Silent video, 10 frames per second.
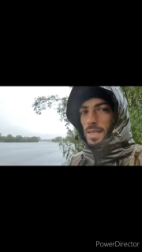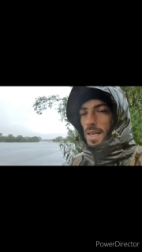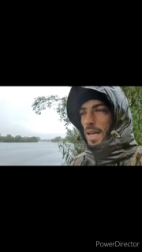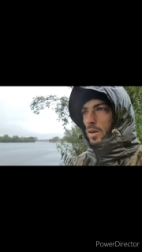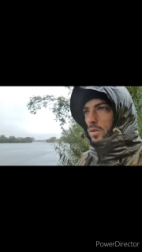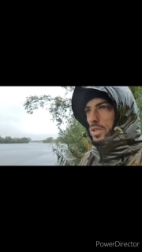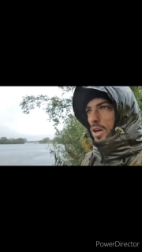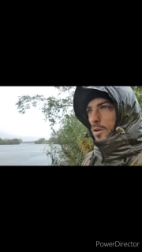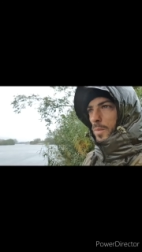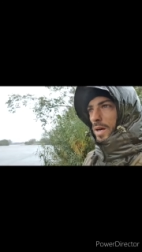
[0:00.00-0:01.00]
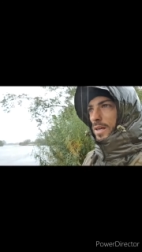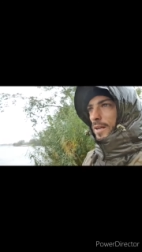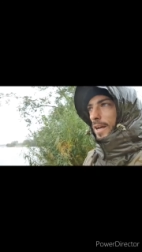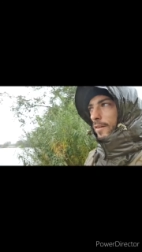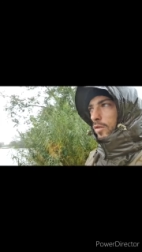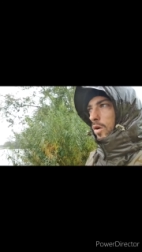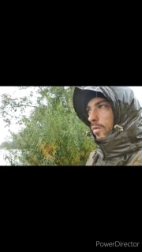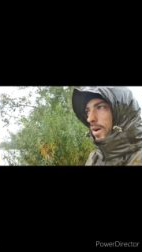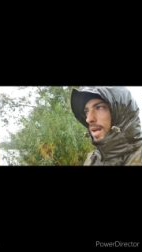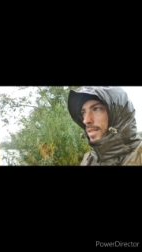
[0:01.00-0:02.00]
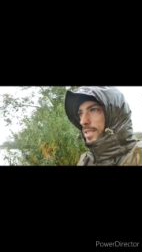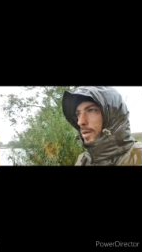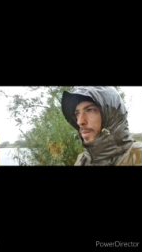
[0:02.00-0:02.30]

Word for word: it's late October and I've got around till